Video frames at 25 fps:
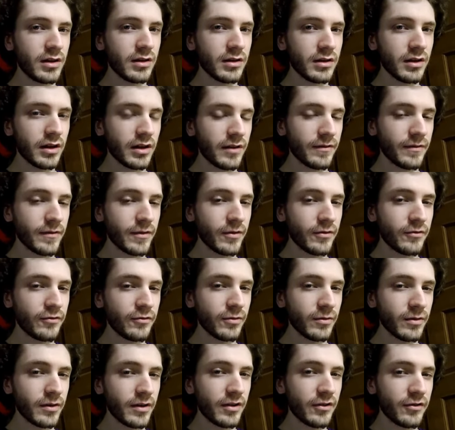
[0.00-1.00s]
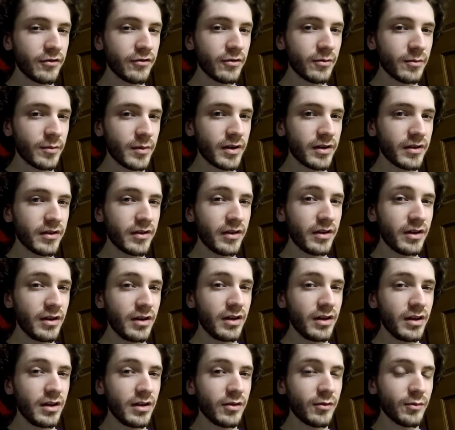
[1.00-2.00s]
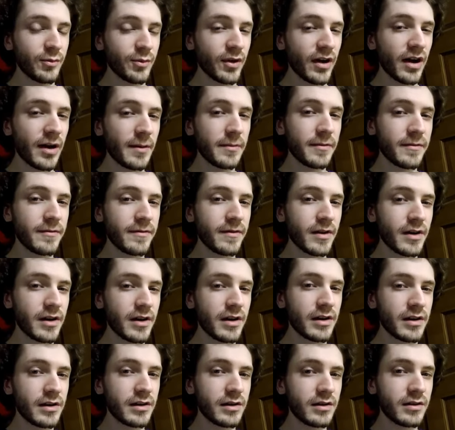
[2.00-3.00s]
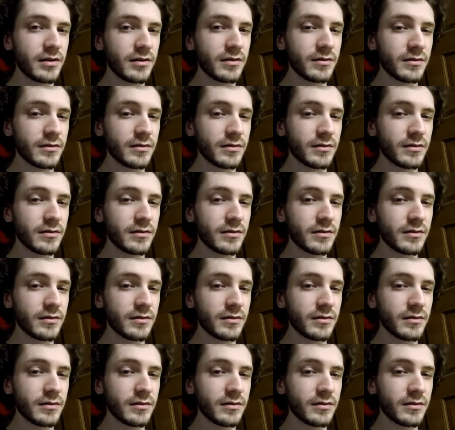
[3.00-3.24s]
like a virtual instrument, it's probably fine.